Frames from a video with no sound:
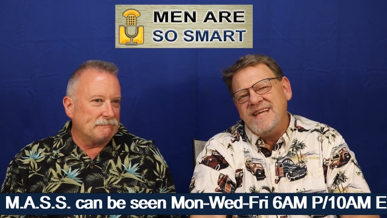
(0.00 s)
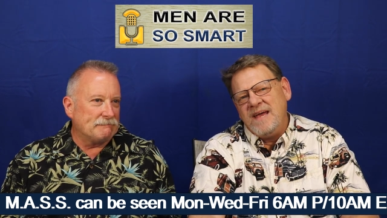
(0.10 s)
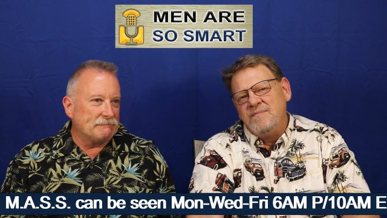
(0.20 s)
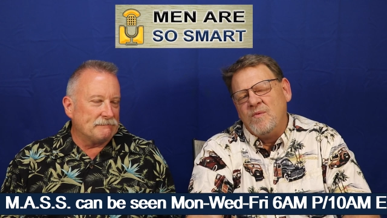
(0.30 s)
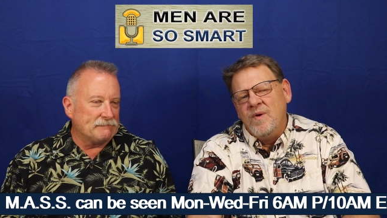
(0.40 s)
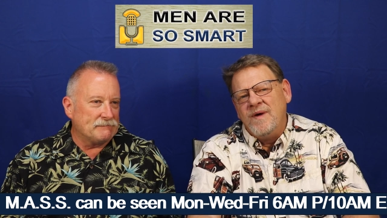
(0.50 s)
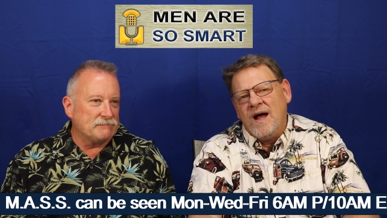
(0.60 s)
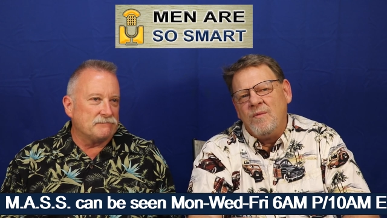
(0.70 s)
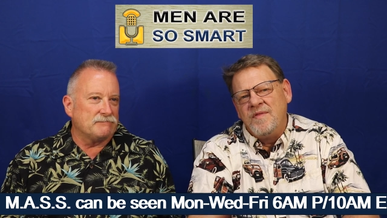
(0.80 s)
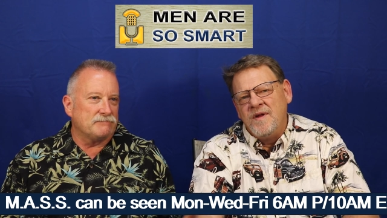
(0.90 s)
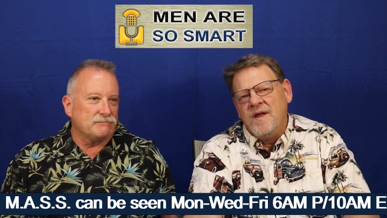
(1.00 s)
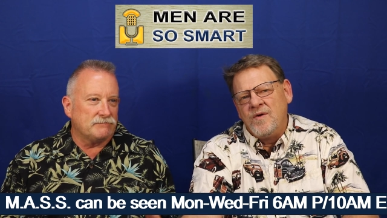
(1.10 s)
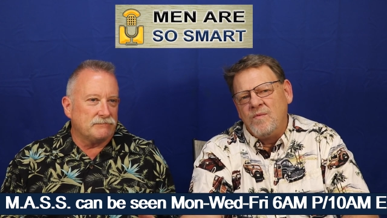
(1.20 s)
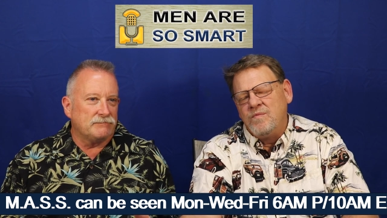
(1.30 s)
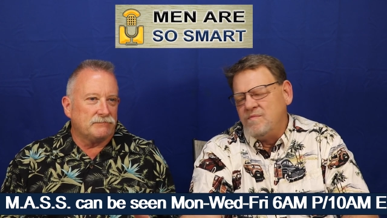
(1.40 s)
Speaker 1: date, but we went out with
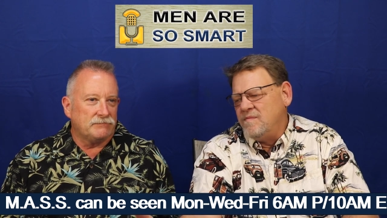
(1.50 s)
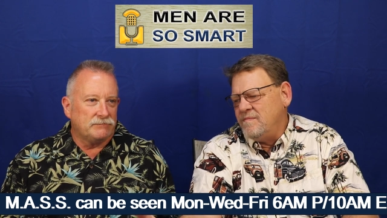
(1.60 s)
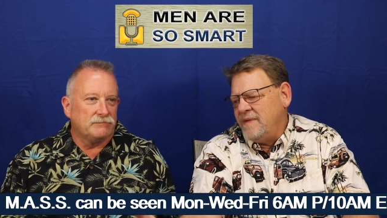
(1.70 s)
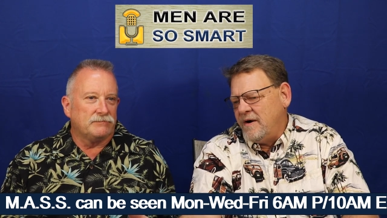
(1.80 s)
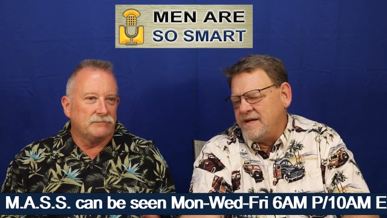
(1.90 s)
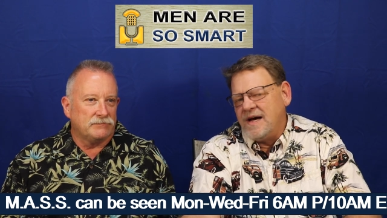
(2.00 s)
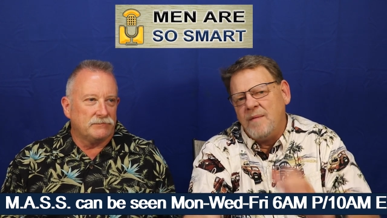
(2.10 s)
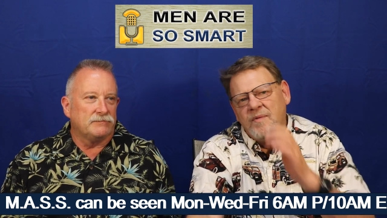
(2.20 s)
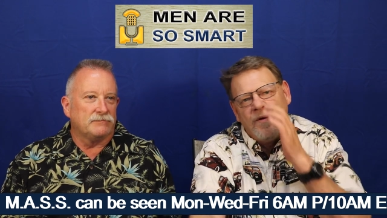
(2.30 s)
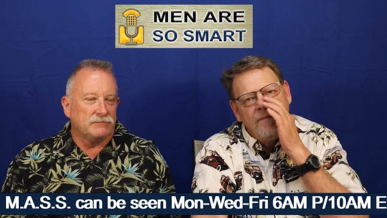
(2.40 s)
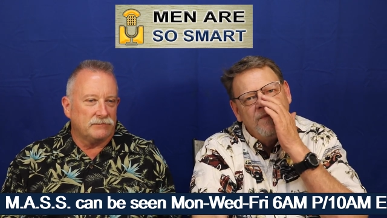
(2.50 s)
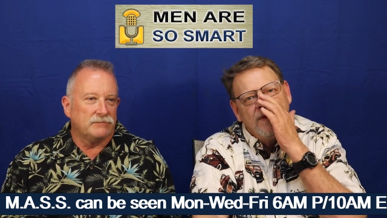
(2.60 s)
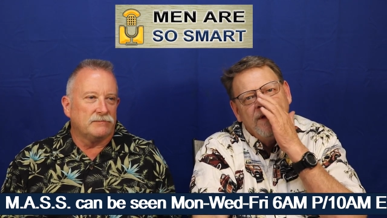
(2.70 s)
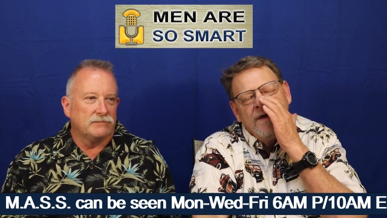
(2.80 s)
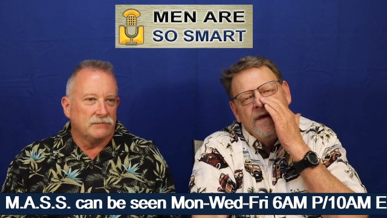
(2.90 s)
another married couple.
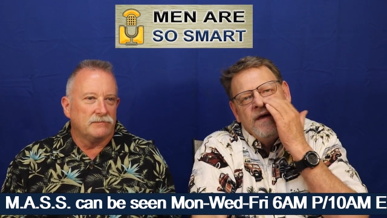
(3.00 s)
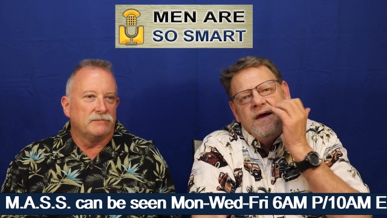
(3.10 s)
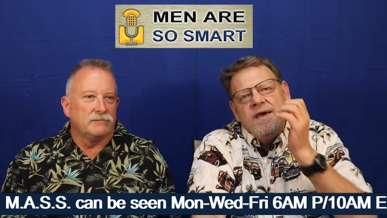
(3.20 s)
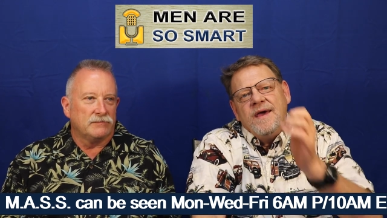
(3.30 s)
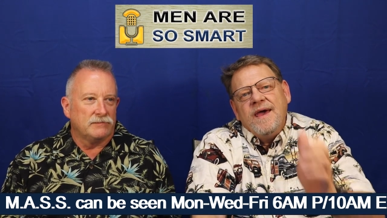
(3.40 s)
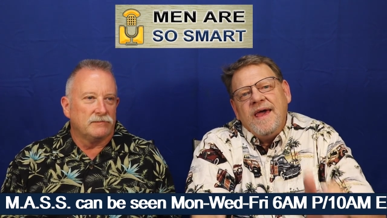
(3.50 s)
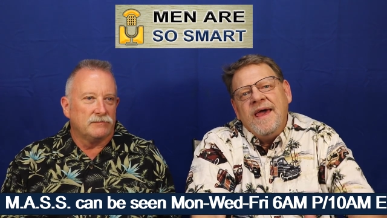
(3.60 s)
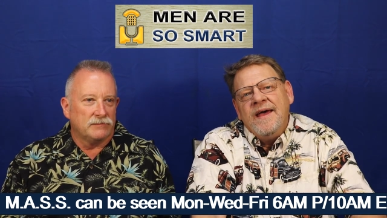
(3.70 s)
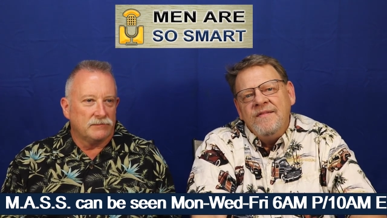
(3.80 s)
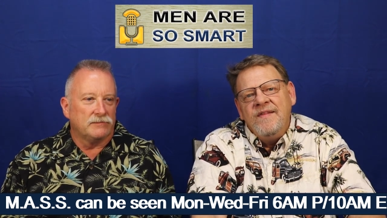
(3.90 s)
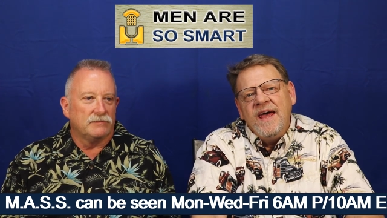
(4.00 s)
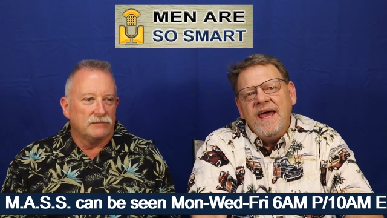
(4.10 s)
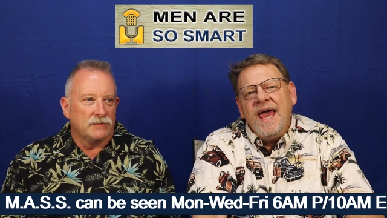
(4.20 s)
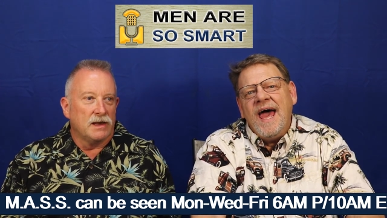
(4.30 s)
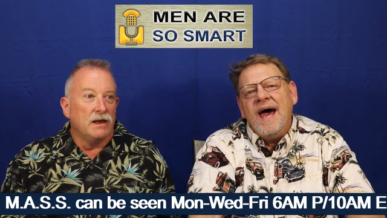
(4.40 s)
And
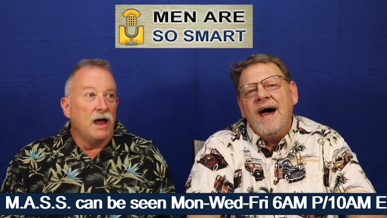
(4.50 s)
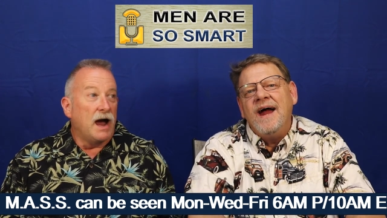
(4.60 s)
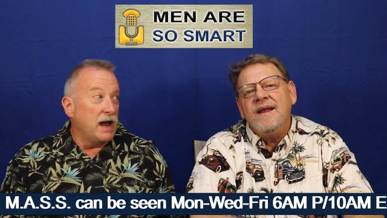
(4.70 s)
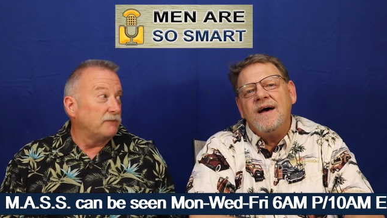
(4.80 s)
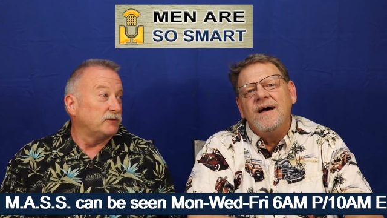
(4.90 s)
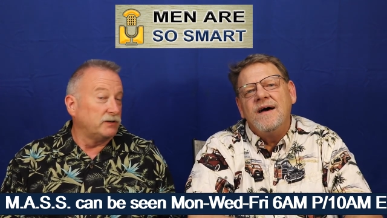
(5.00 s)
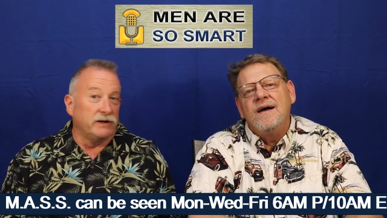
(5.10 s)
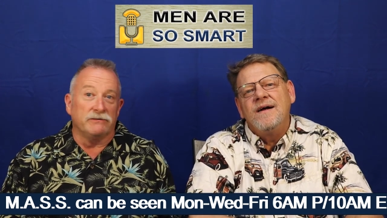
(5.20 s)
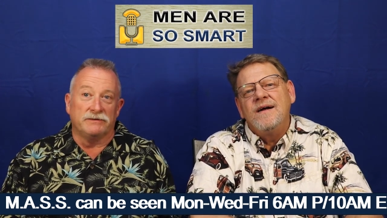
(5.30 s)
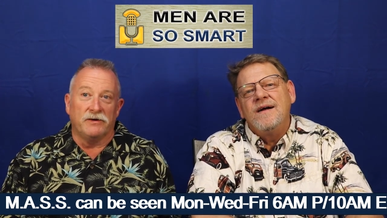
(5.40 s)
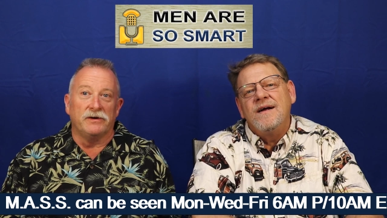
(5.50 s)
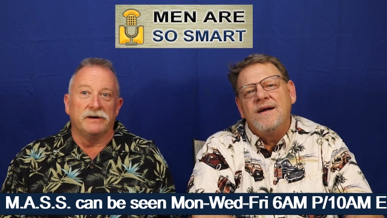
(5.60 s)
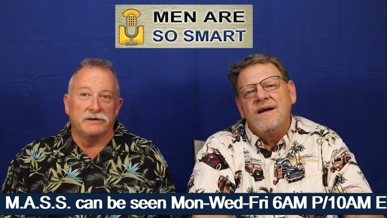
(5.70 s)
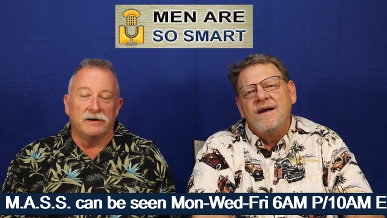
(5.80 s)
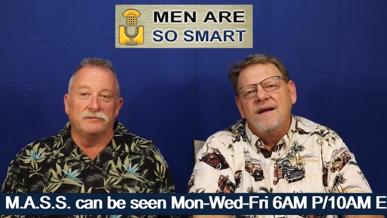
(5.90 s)
they had.
Speaker 2: I have to tell you, I was very
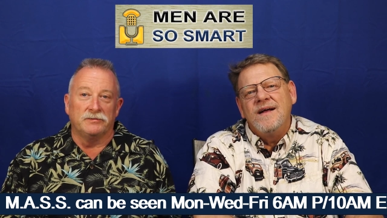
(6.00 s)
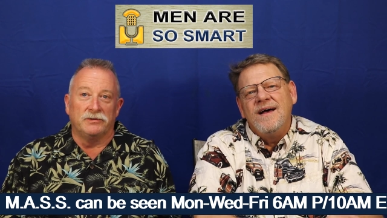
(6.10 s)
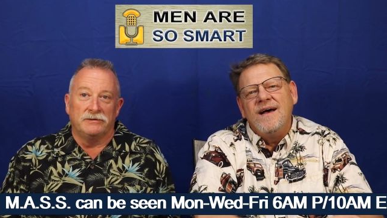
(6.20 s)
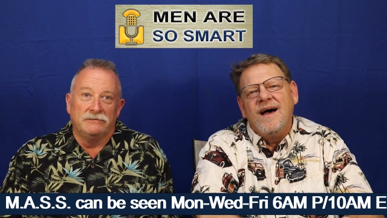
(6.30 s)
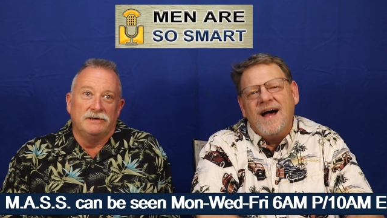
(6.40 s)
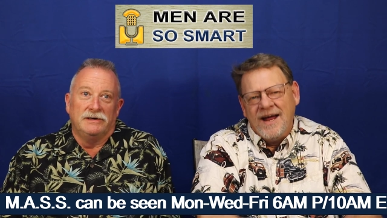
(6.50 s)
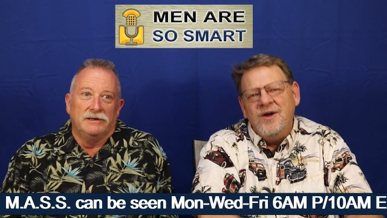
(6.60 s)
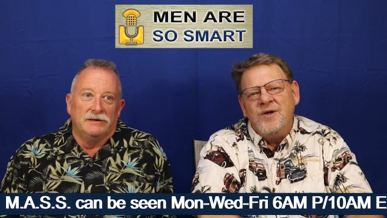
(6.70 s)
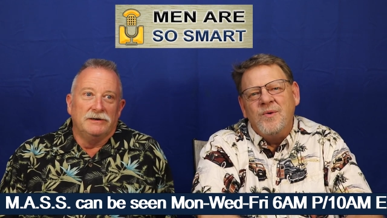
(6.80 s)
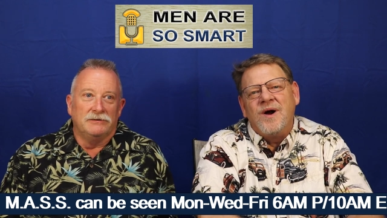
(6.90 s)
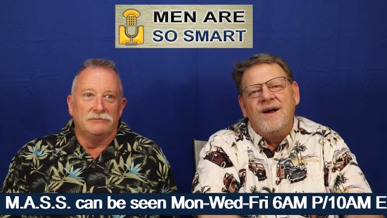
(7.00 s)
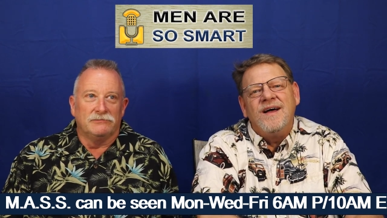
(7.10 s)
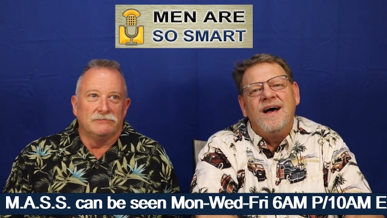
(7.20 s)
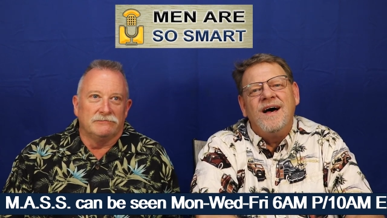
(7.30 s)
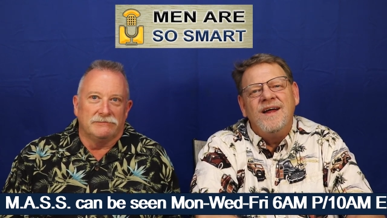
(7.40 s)
uncomfortable. I know you were.
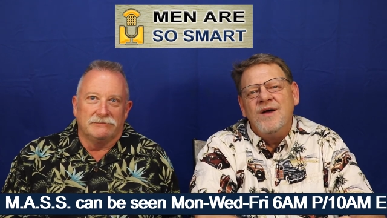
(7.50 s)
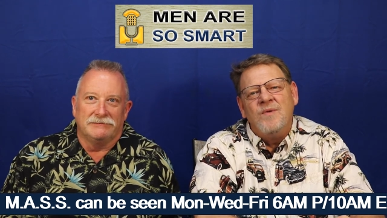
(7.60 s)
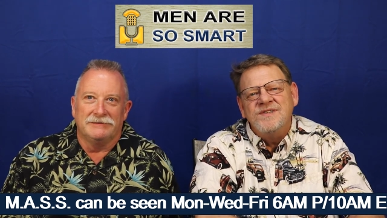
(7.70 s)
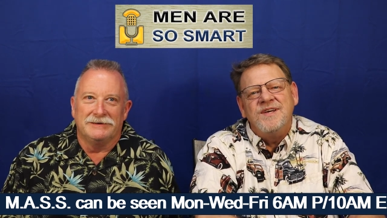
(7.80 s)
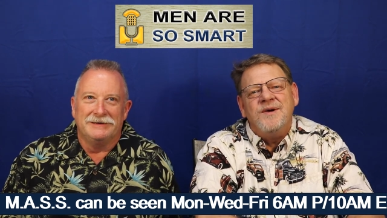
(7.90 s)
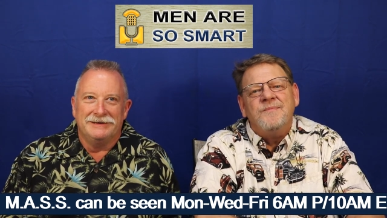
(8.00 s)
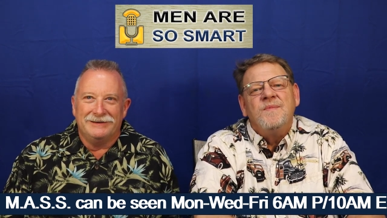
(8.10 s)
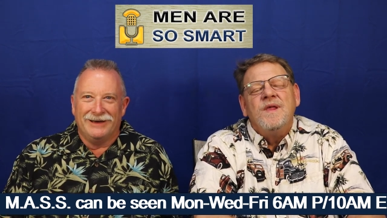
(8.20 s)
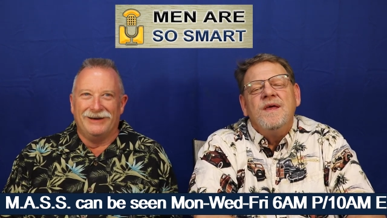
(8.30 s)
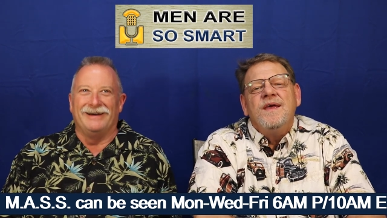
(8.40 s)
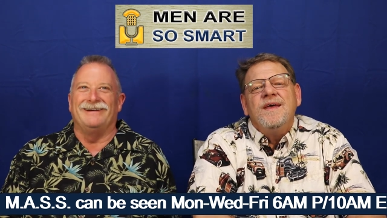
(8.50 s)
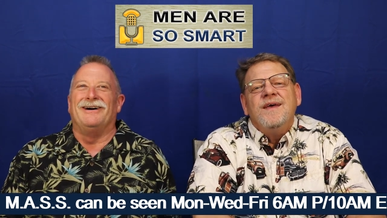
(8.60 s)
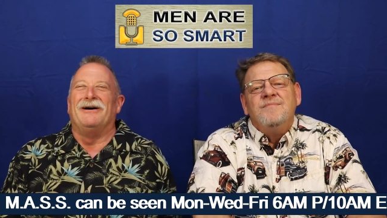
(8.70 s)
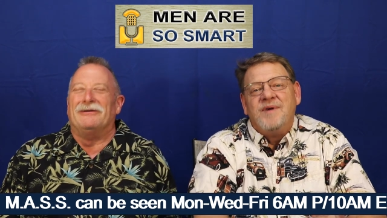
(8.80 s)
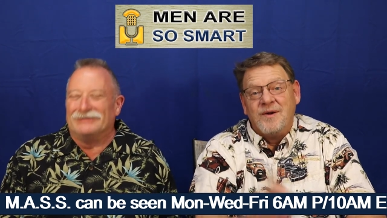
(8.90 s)
Speaker 1: Uh, it wasn't you,
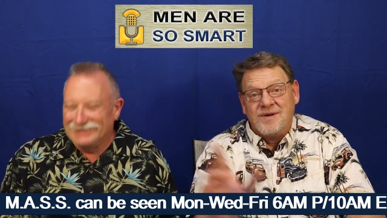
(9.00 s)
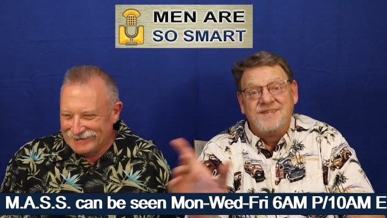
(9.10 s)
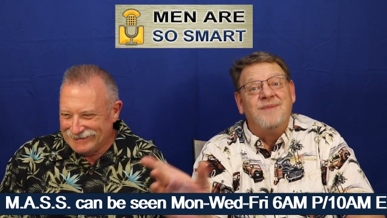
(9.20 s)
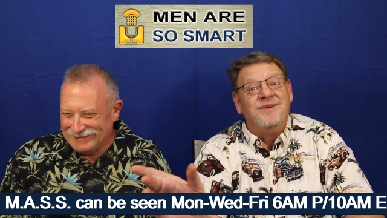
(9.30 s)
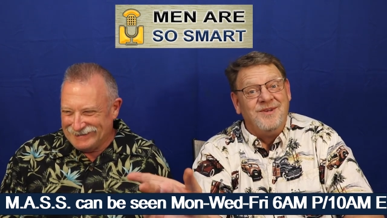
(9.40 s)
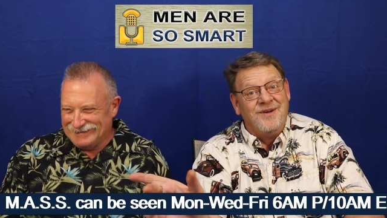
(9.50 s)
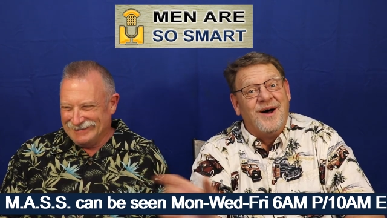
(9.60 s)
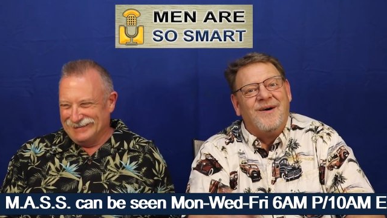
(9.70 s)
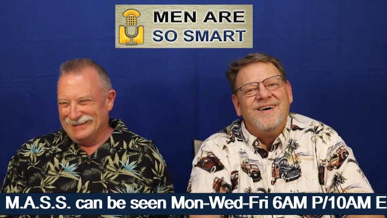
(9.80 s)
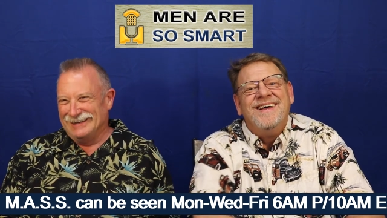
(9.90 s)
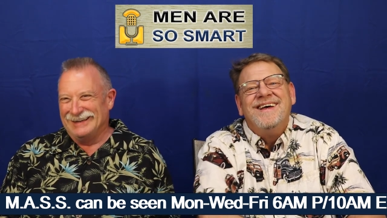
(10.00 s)
but it was someone you know.